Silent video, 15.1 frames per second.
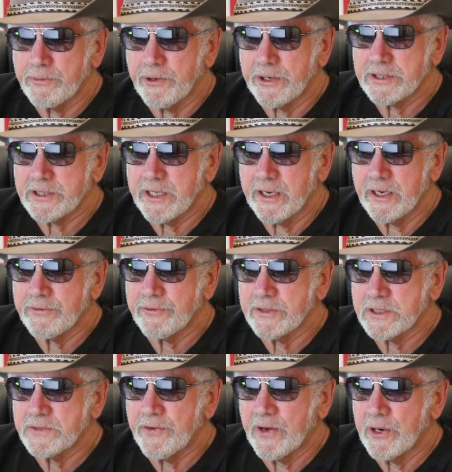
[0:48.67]
press
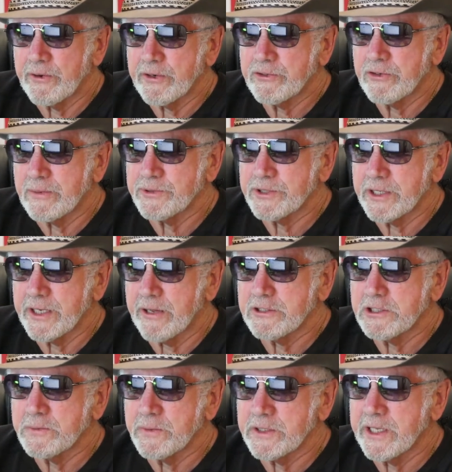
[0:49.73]
conference following Trump's
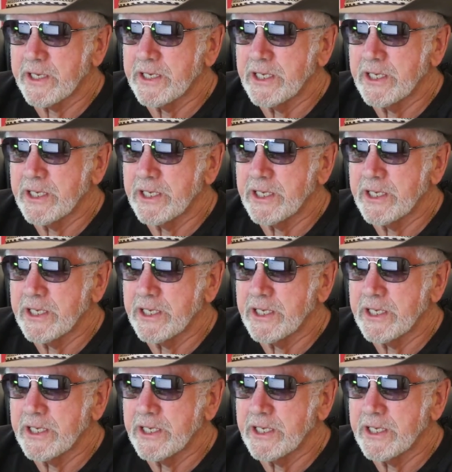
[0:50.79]
announcement that